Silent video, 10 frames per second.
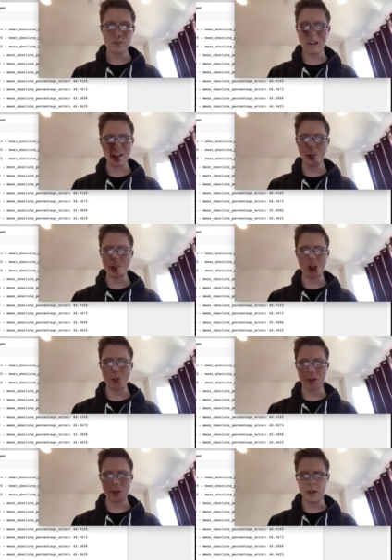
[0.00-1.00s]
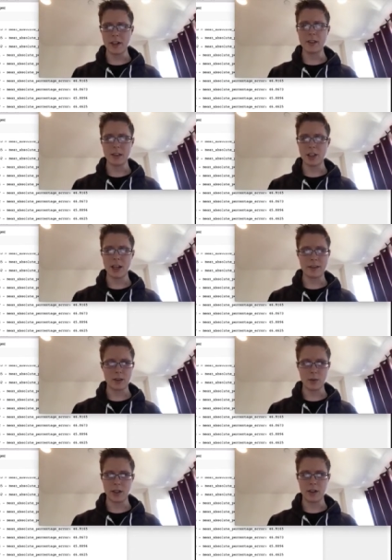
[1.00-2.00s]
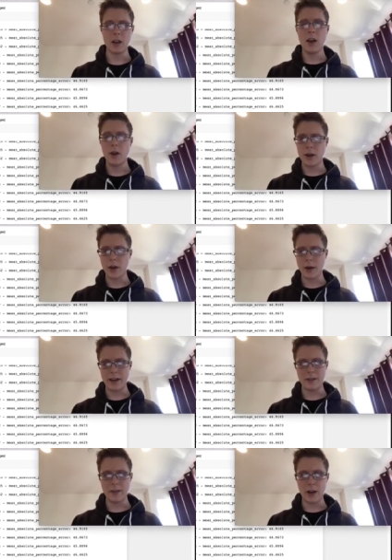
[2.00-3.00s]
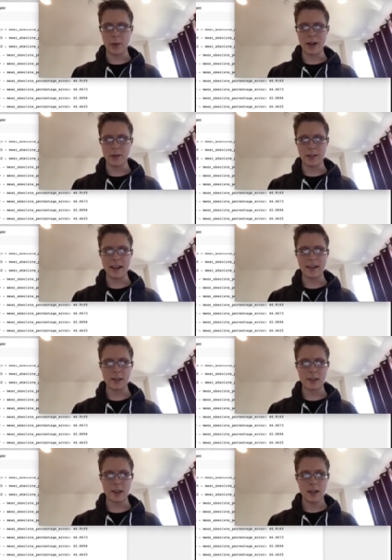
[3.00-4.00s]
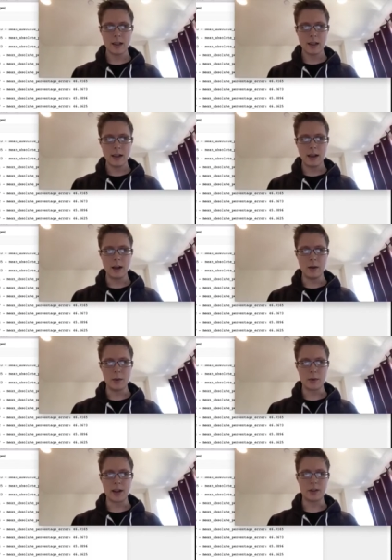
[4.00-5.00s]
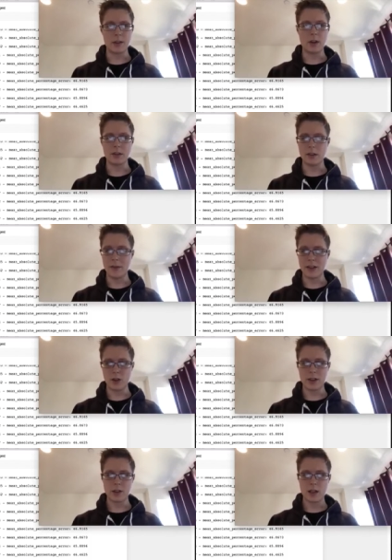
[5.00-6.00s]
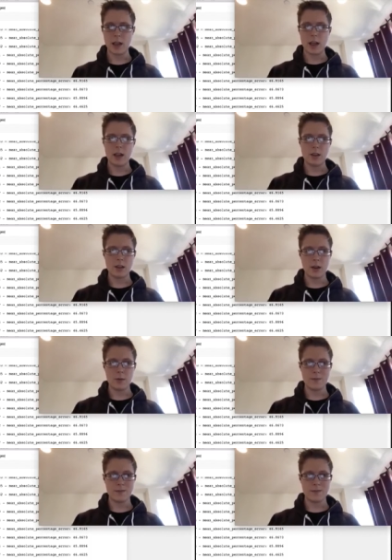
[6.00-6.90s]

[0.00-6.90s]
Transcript: you can super easily check this. We can go ahead and evaluate on the test um, and print out the loss and the metrics. So